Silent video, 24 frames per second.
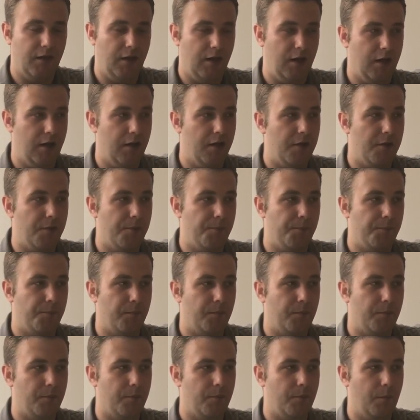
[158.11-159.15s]

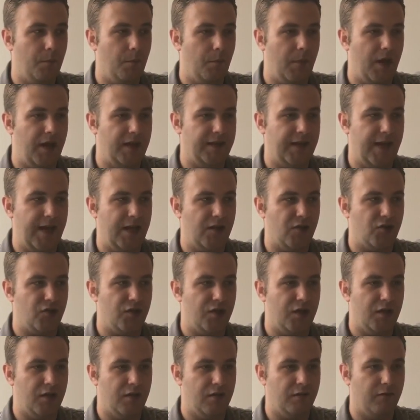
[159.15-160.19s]
my last
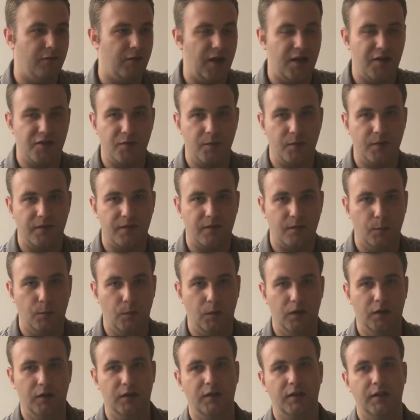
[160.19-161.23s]
year of graduate
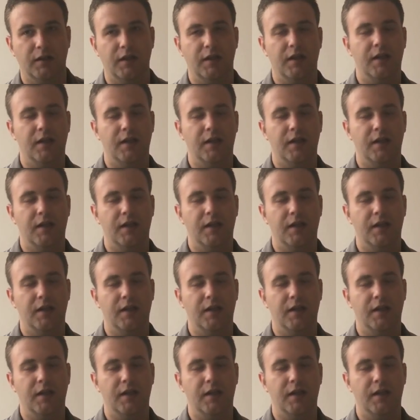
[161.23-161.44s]
school,